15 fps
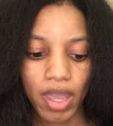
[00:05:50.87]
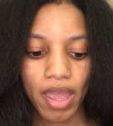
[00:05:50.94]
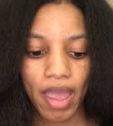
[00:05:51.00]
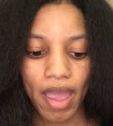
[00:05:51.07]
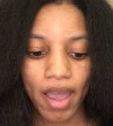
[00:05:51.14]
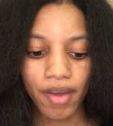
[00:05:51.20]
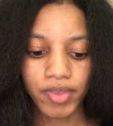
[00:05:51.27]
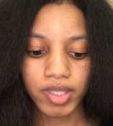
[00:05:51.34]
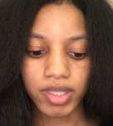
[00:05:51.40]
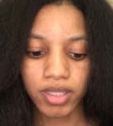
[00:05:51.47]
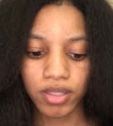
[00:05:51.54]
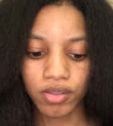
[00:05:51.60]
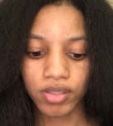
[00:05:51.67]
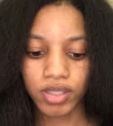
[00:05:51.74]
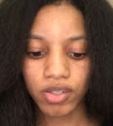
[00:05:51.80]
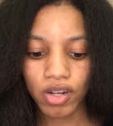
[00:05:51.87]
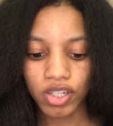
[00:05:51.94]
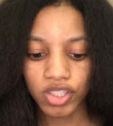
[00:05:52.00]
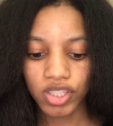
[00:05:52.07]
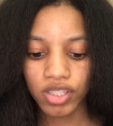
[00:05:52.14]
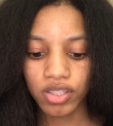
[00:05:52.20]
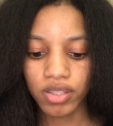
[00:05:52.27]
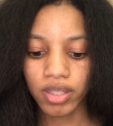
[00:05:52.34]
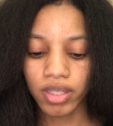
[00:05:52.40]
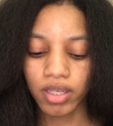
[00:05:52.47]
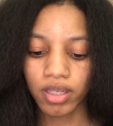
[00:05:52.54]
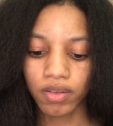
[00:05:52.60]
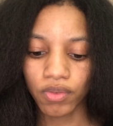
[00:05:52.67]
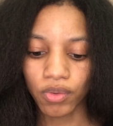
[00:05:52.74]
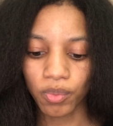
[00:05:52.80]
Add the silk scrunchie to the
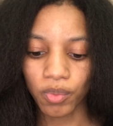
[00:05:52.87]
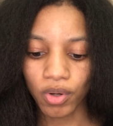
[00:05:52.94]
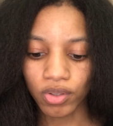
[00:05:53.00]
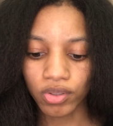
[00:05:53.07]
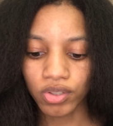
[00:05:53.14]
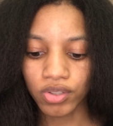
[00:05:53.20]
end of the roller